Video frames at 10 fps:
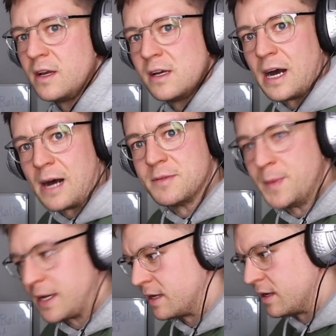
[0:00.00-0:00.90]
I'm
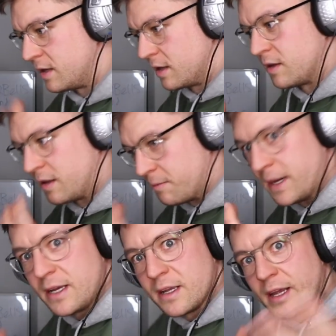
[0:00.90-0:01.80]
speaking to the, the
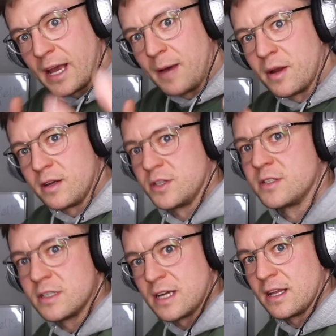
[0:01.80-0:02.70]
mic and the camera just
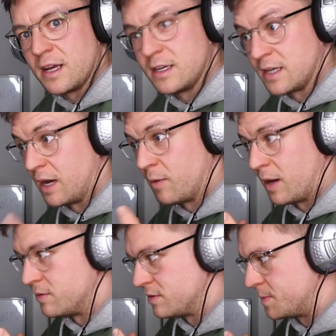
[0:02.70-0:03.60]
exactly how I
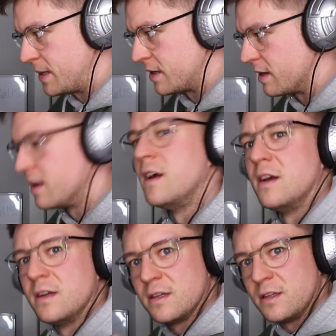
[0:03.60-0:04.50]
would speak to
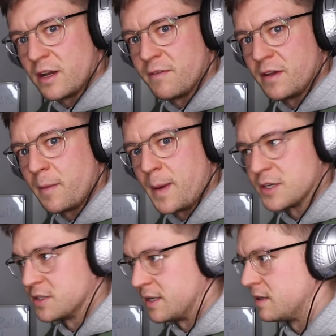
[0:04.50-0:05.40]
your everyday
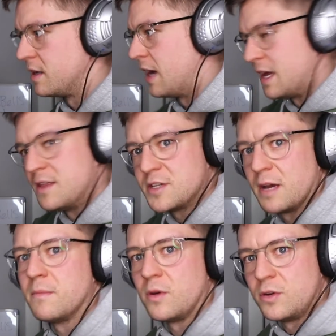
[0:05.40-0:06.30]
person in the
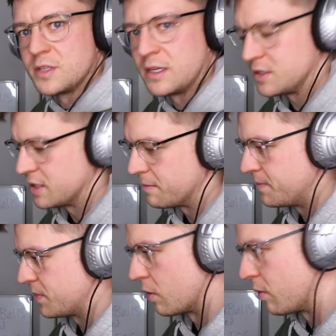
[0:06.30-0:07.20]
gym, outside the gym,
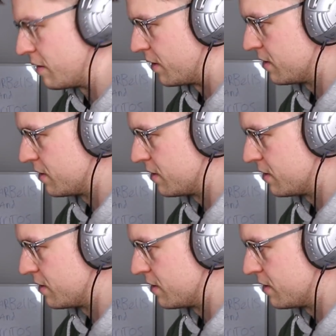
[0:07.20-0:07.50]
or whatever.